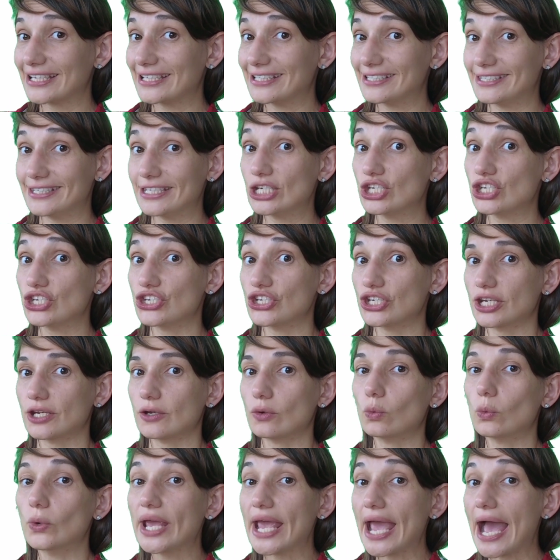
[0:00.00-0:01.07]
Dingy.
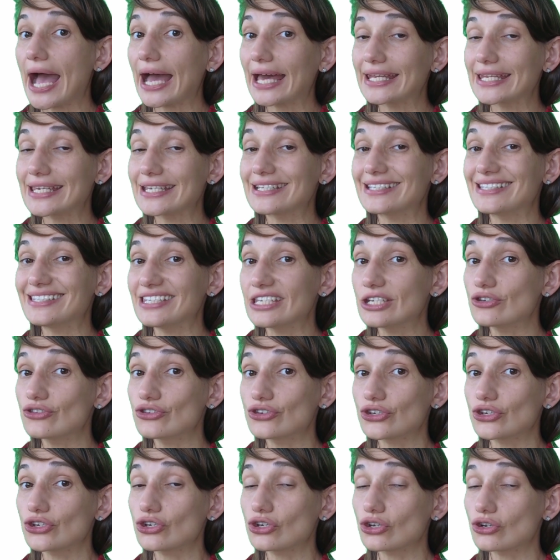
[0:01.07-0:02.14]
We had a
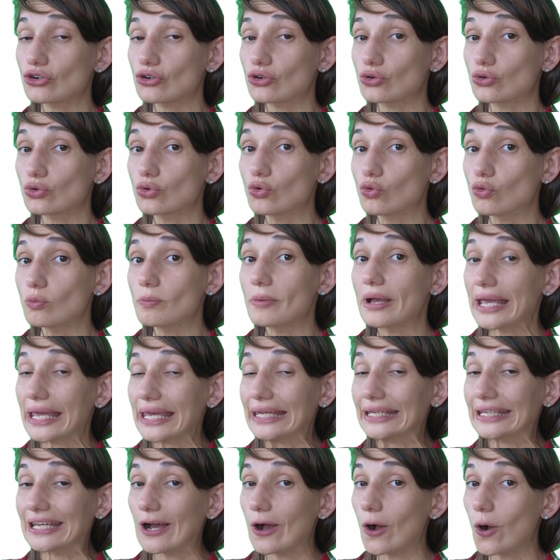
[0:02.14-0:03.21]
dingy room
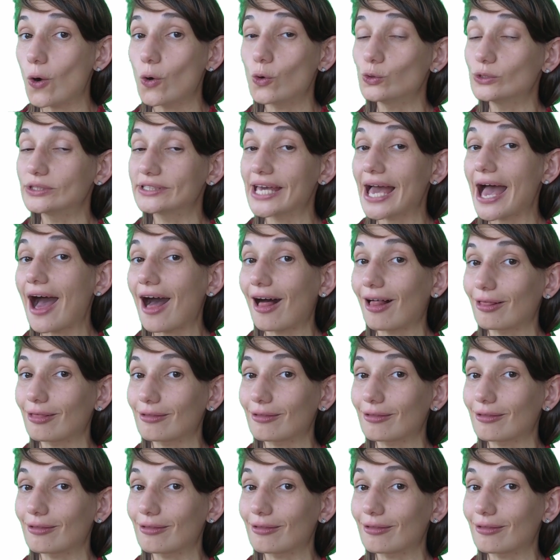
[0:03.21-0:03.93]
in a hotel.